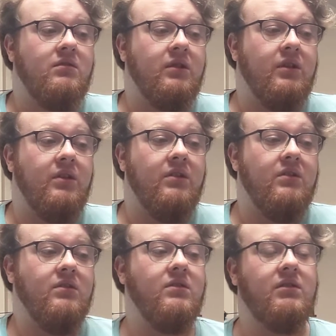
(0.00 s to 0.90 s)
Like,
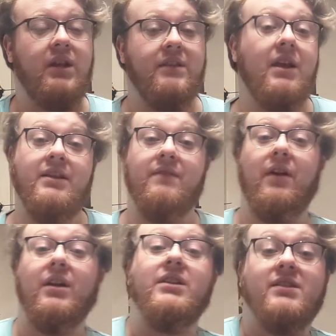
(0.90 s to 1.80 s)
it
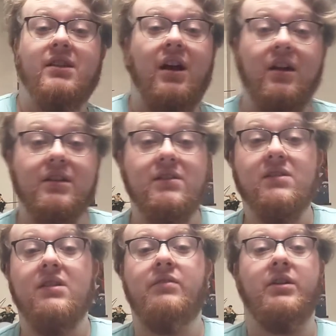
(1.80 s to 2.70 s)
fucking
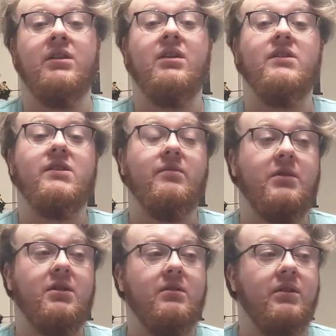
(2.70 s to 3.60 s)
sucks. It really does.
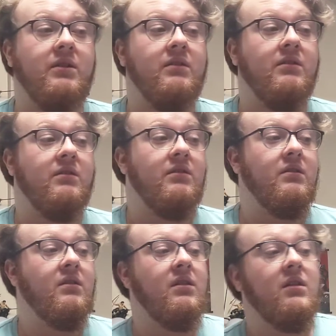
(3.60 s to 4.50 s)

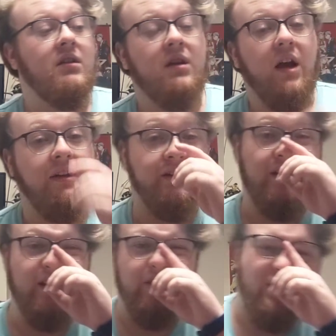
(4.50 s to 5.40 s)
I did
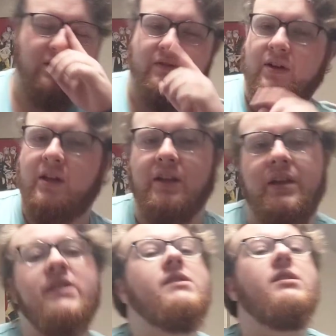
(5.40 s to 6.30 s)
daily videos for a year
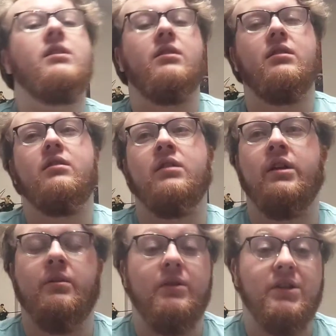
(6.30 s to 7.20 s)
last year,
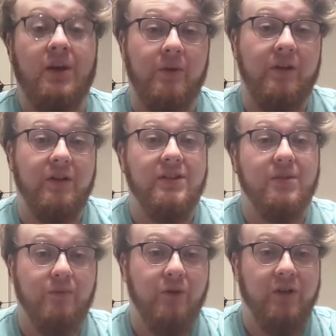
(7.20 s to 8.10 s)
yeah, which I will at
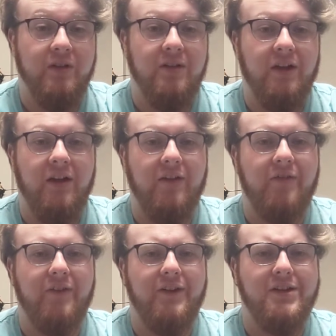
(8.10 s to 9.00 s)
some point
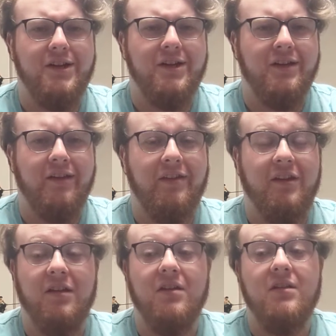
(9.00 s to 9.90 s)
finish editing that thing.